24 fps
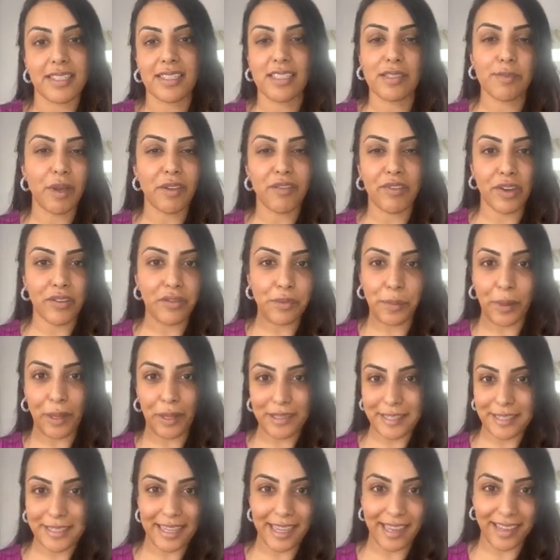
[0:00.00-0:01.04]
It's my favorite part
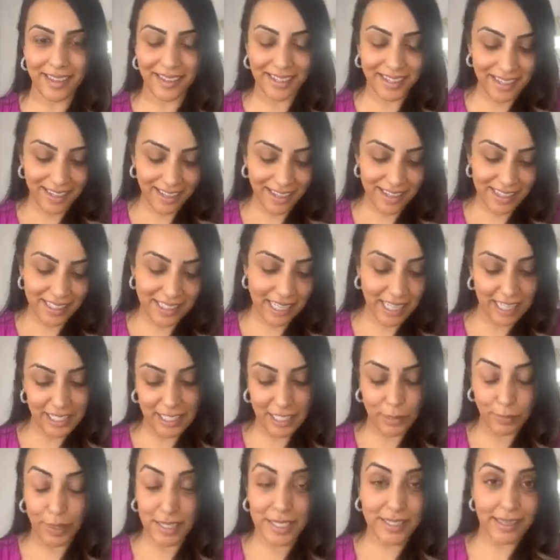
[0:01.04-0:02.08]
of the day, is
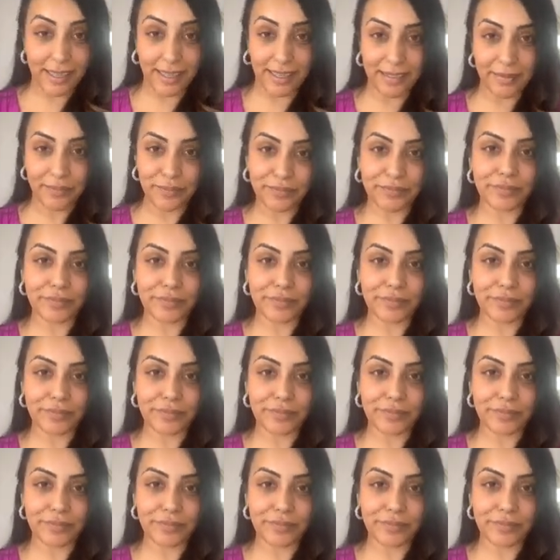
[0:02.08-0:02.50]
cleansing my skin.